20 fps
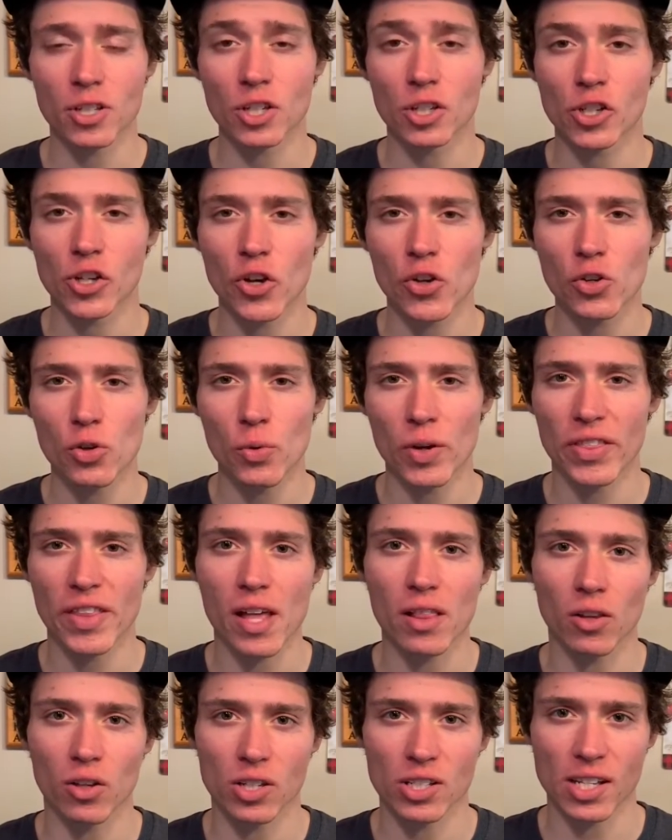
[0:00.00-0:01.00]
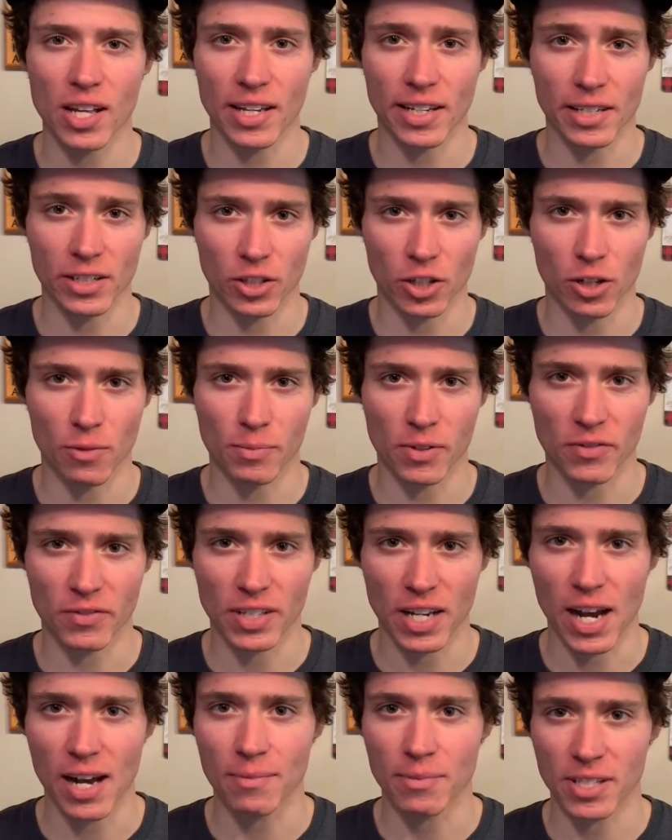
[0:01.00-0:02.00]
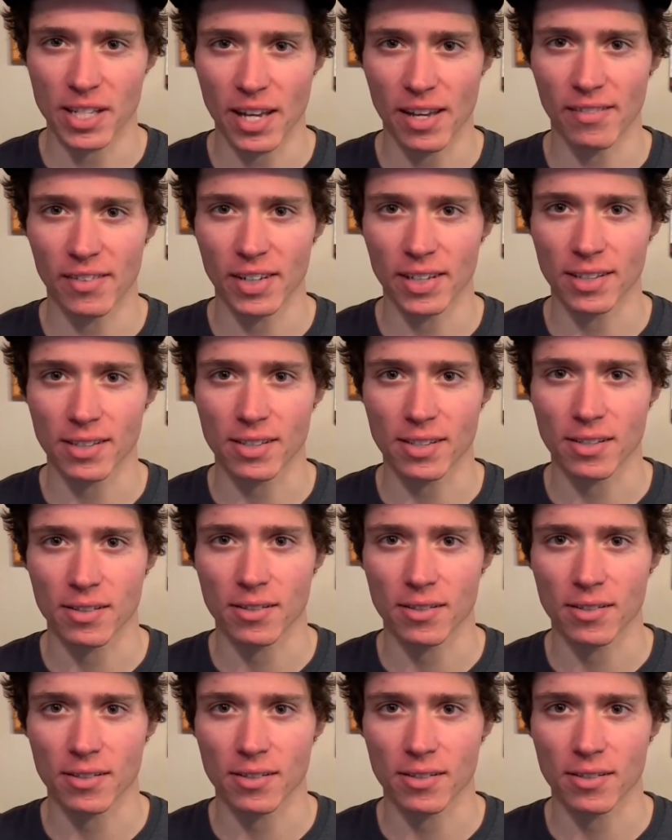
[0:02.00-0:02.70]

show you what that looks like in terms of time savings.